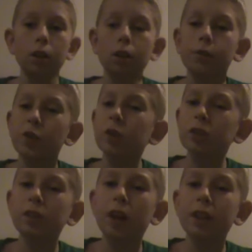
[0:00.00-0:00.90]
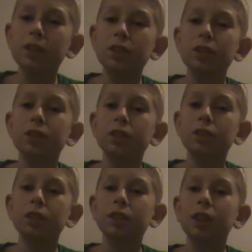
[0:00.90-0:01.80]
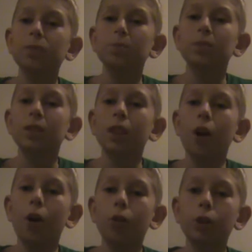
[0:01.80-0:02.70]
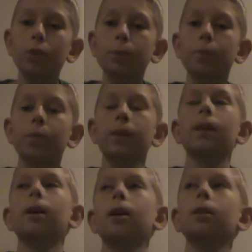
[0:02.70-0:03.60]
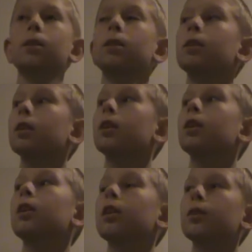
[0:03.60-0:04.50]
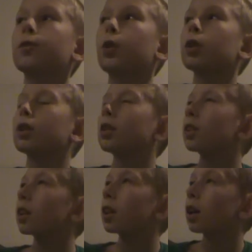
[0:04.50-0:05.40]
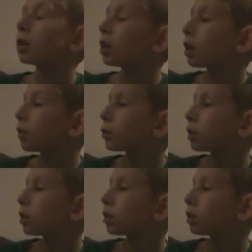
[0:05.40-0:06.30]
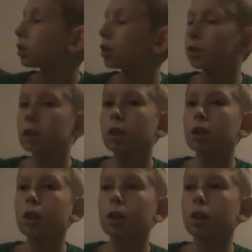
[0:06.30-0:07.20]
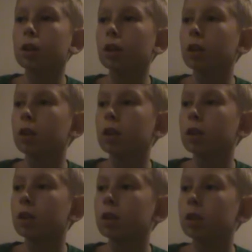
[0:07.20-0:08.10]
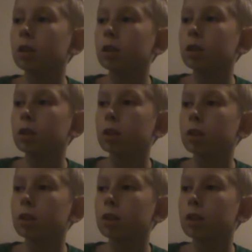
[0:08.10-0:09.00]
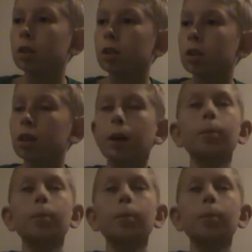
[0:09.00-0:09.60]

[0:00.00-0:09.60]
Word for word: on a Forza Horizon series called. Uh, this, God dang, I forgot the I forgot the thing already. Hey, hey